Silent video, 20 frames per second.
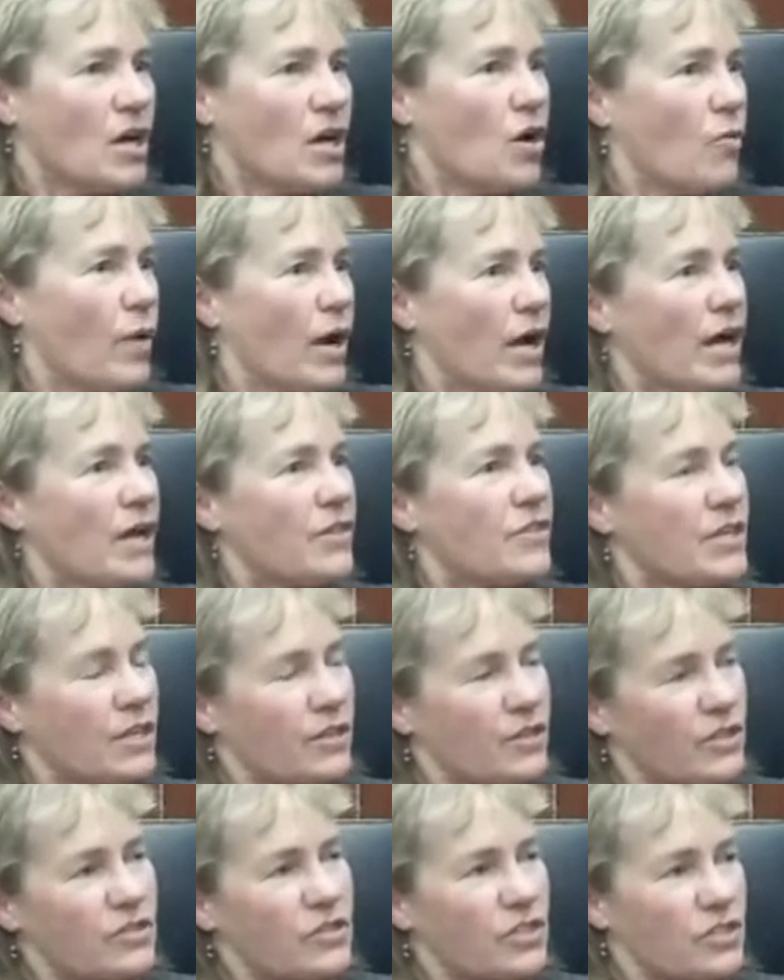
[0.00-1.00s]
Well, I
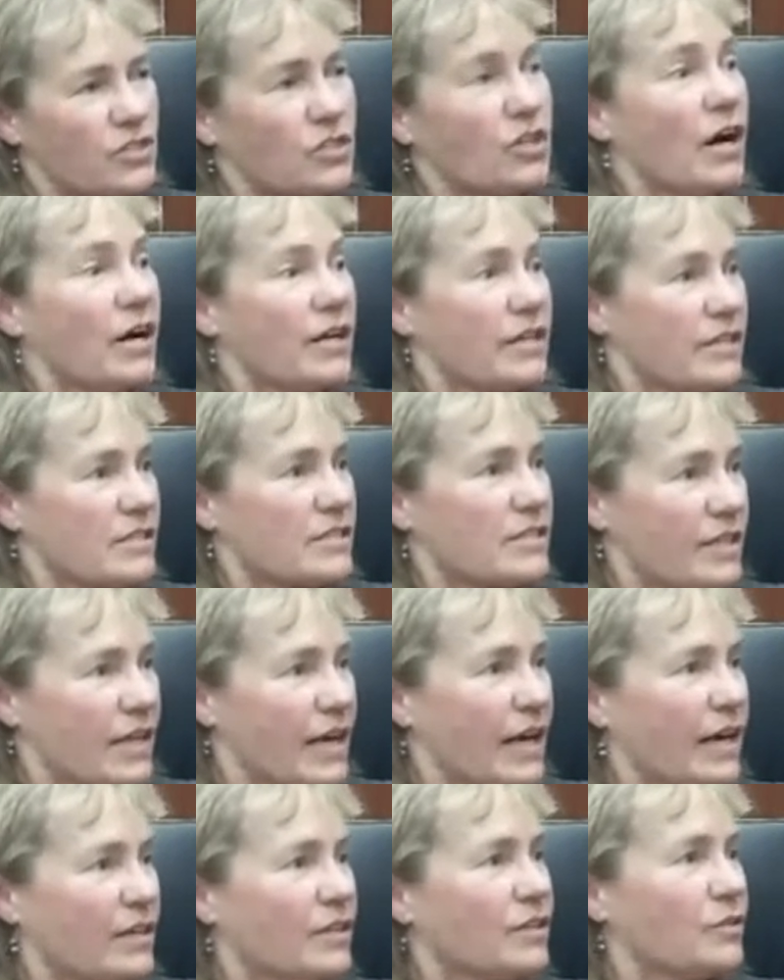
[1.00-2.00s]
think this has taught us
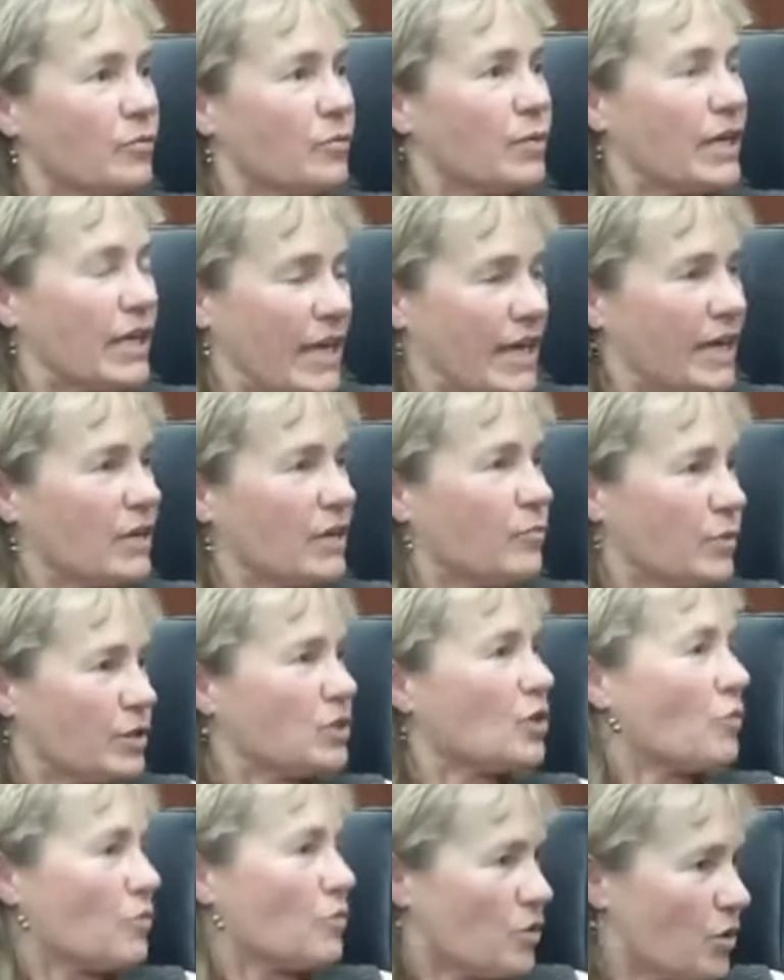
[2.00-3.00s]
that we
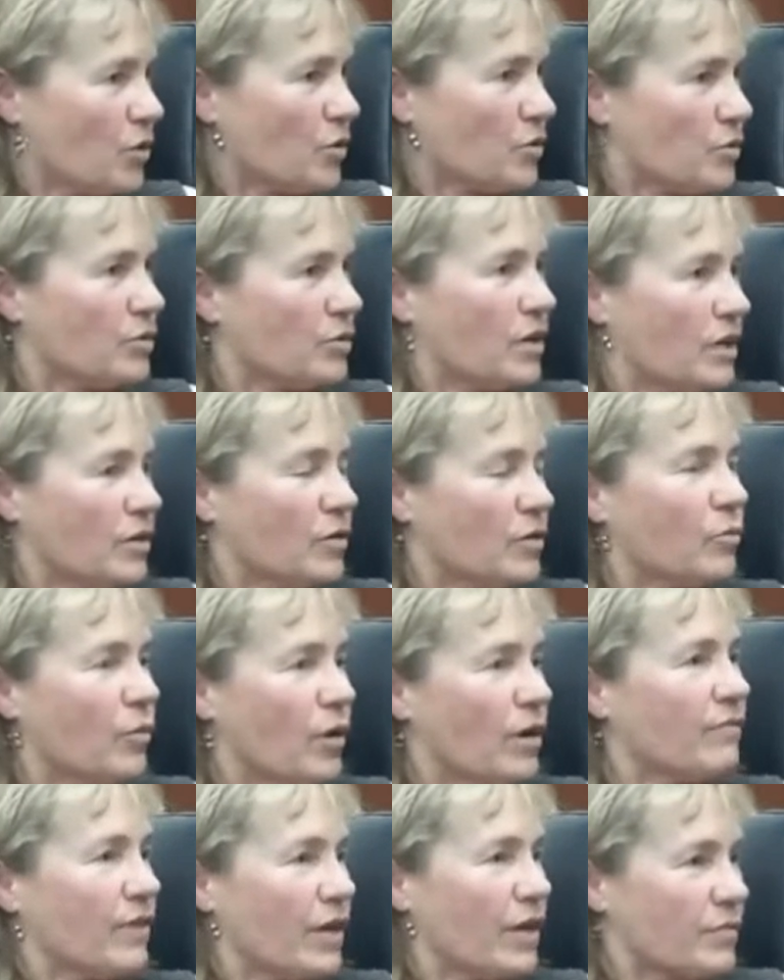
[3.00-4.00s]
don't know
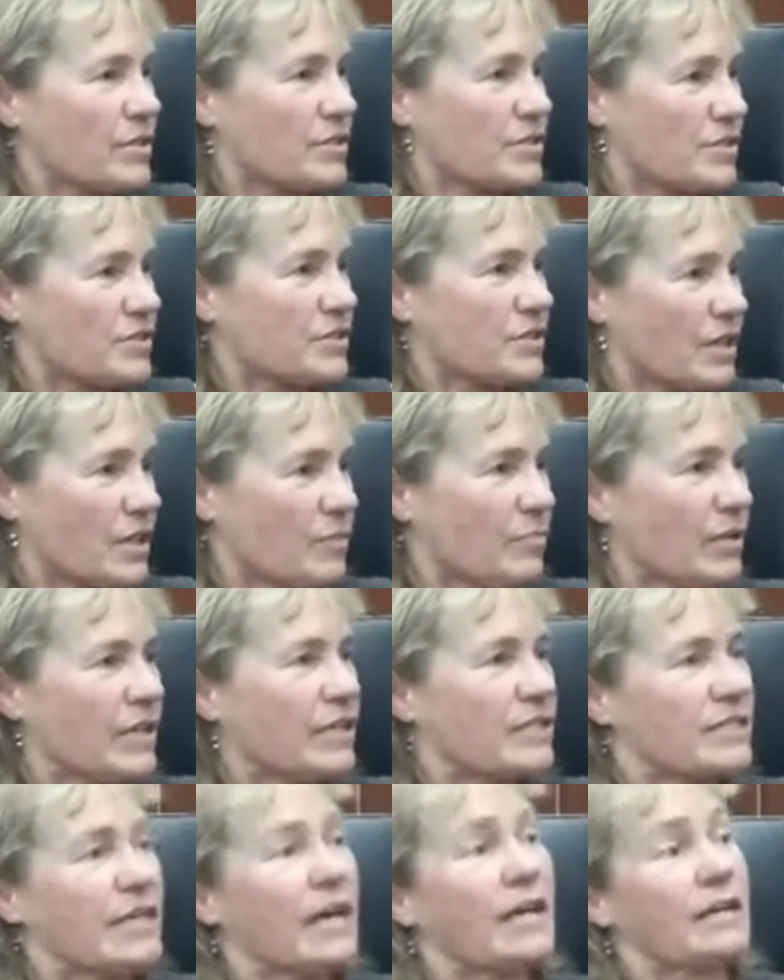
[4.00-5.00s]
what virus it's going to be.
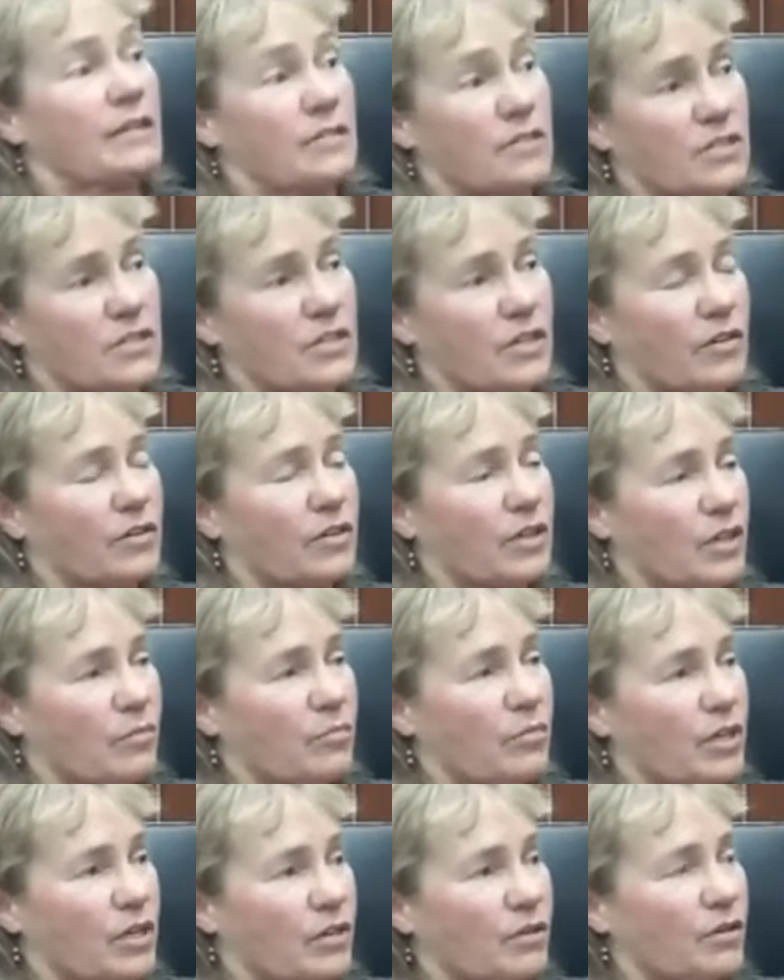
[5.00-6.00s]
It's not necessarily going
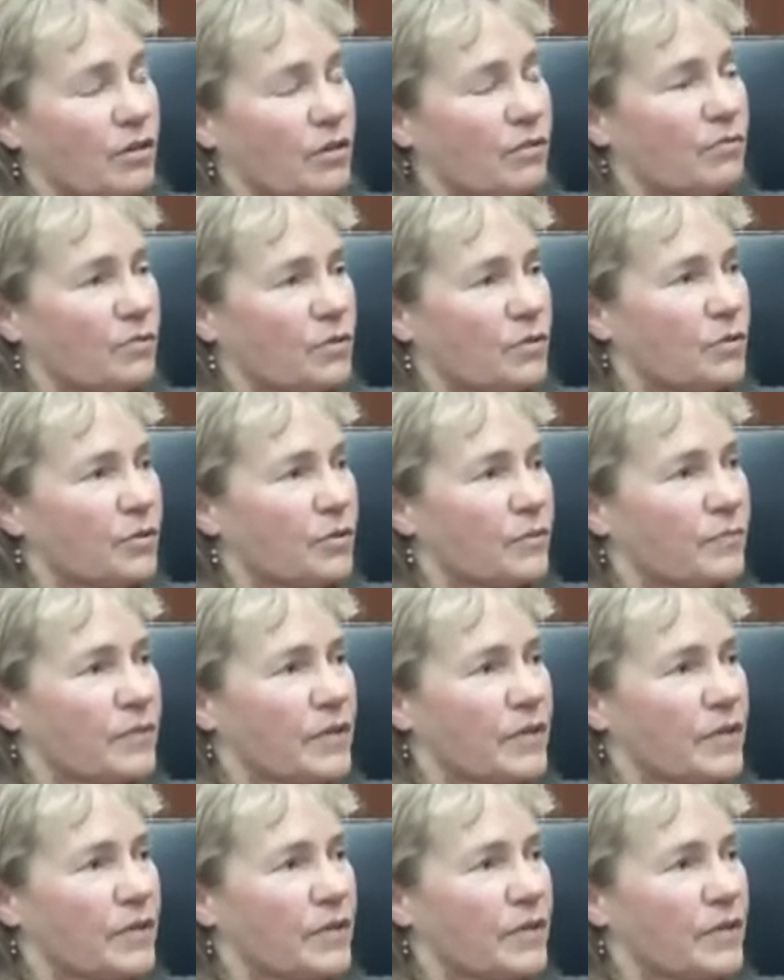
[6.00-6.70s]
to be a flu.